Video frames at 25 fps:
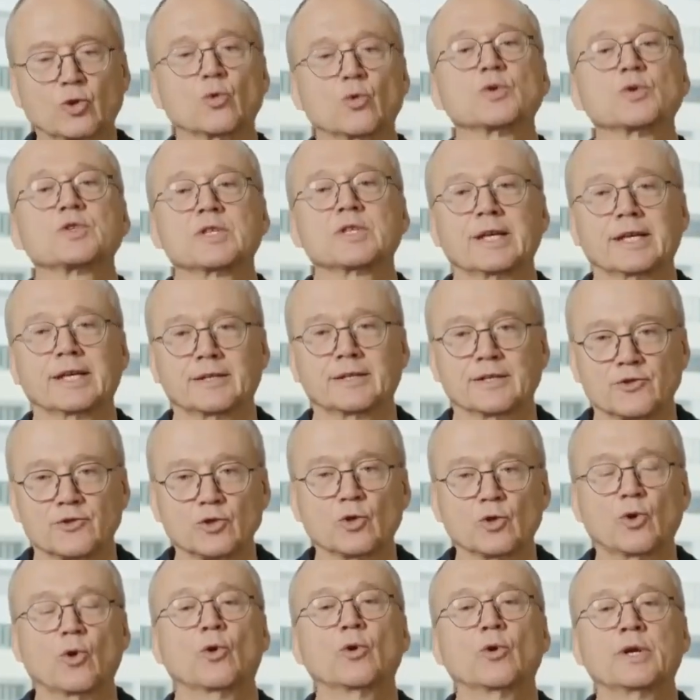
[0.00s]
looks at its
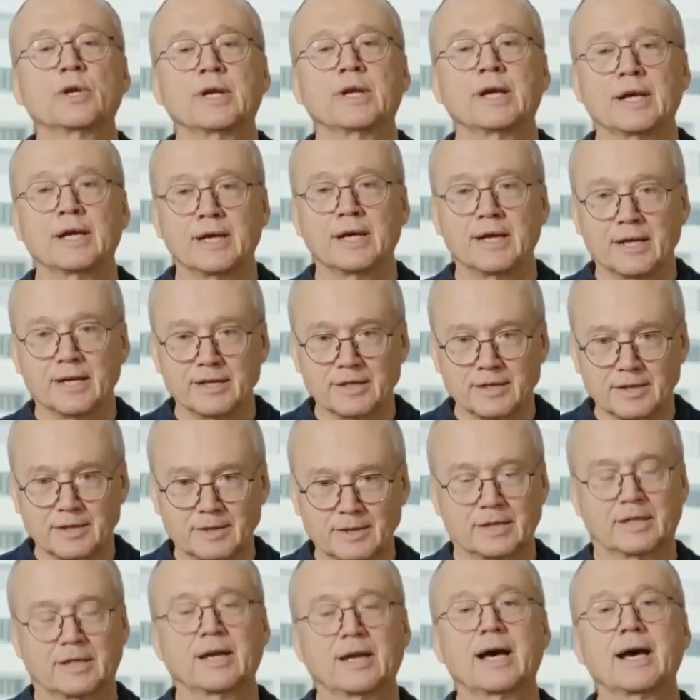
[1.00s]
own
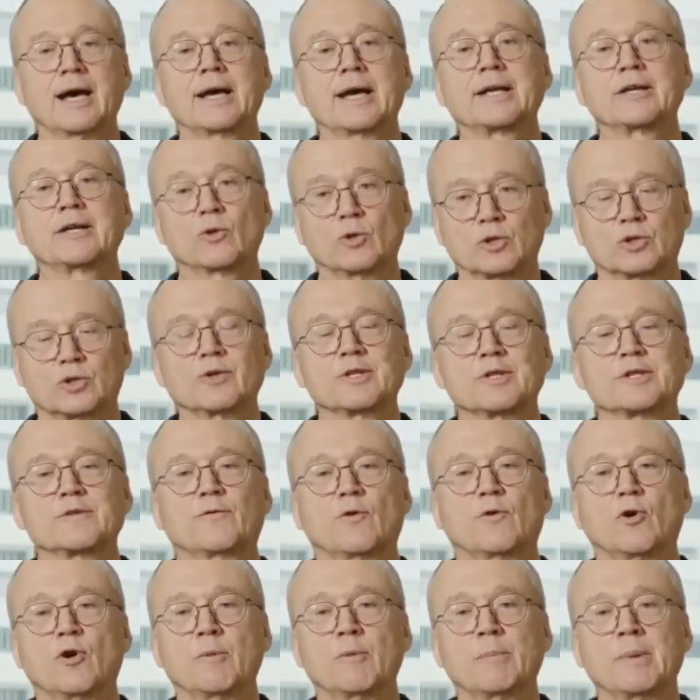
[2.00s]
line or
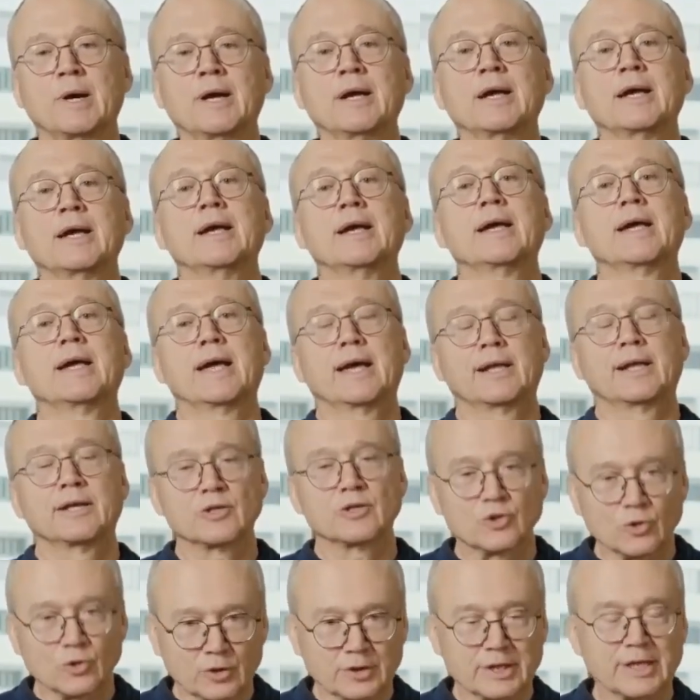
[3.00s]
transformer and
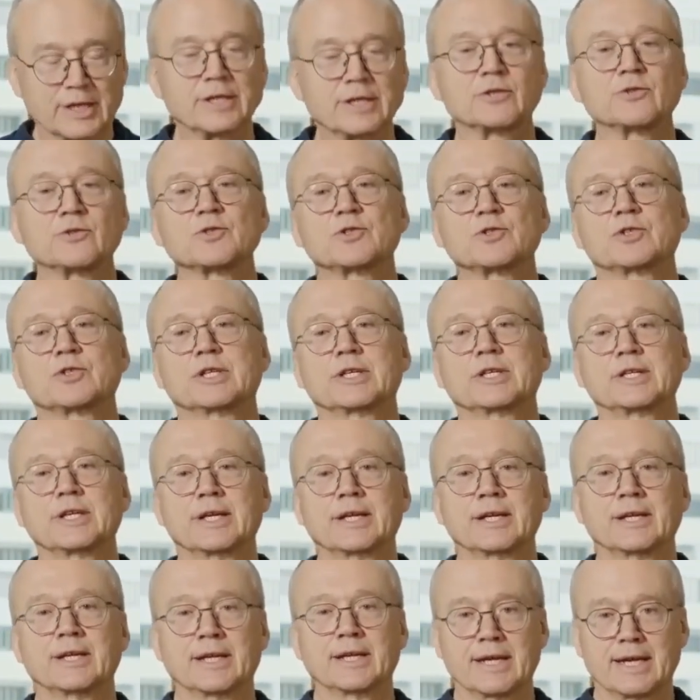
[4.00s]
is not interested
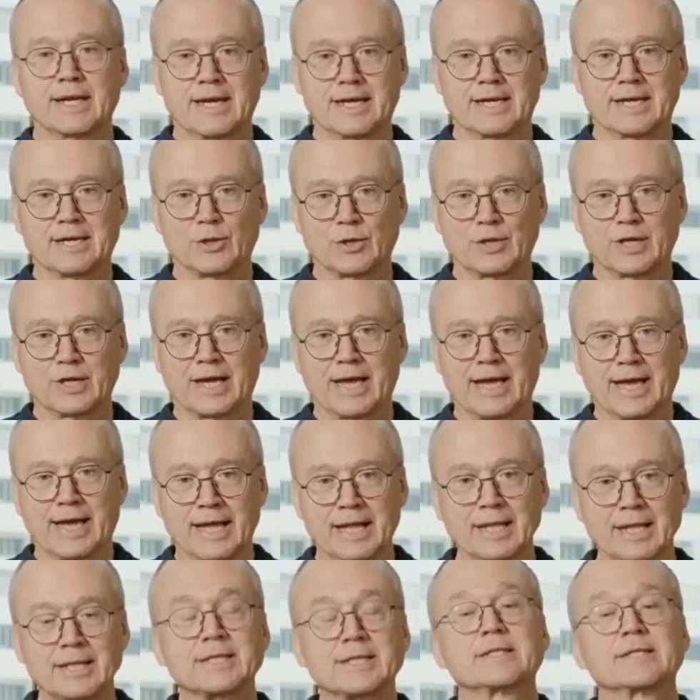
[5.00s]
in anything
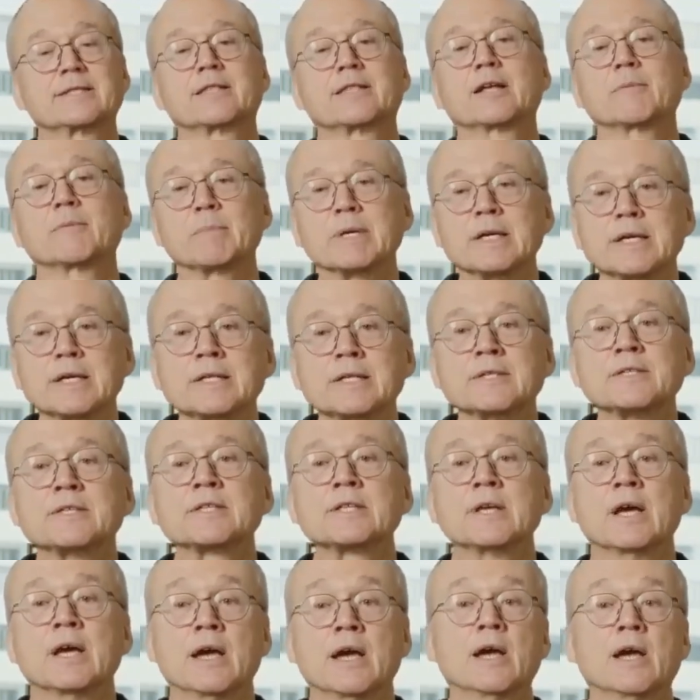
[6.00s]
else. That
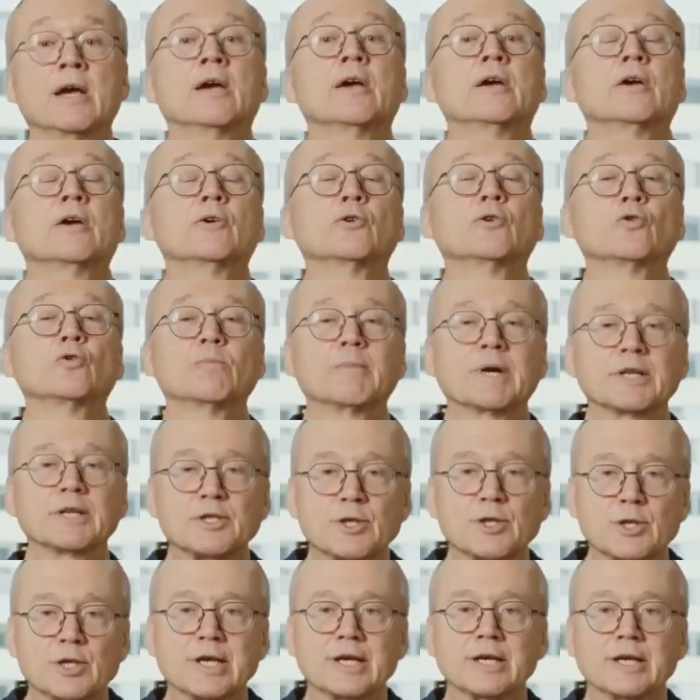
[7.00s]
means you
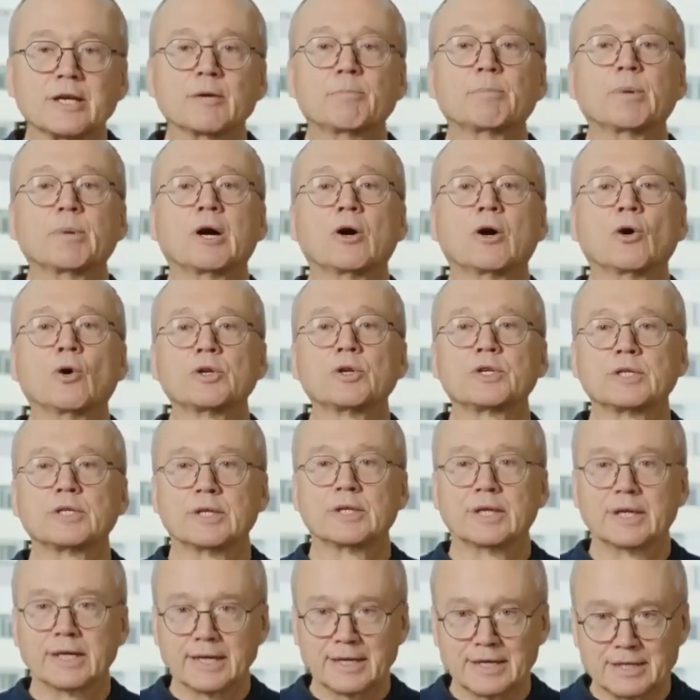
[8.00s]
must think about
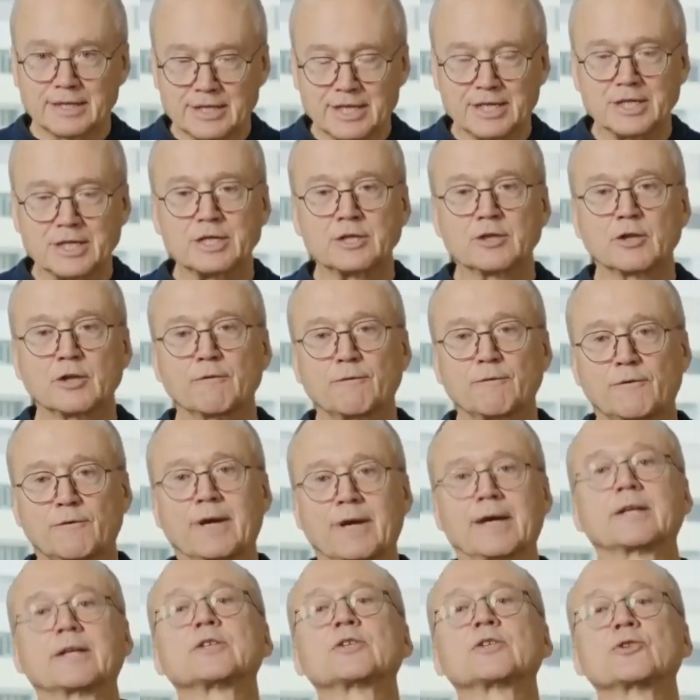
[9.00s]
additional
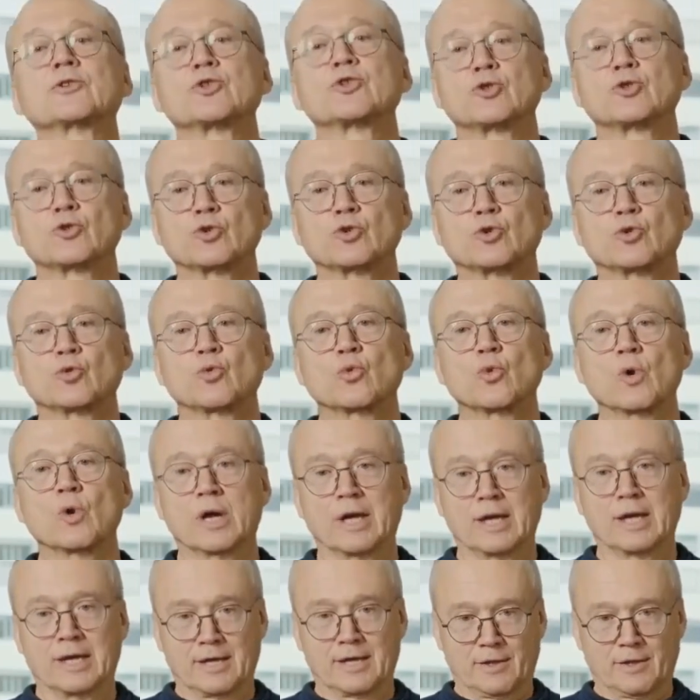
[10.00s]
functions to do
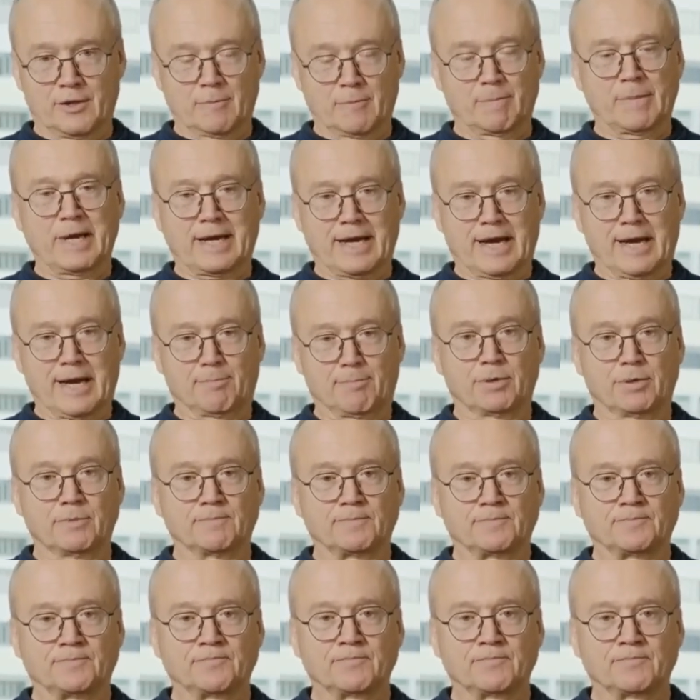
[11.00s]
the backup.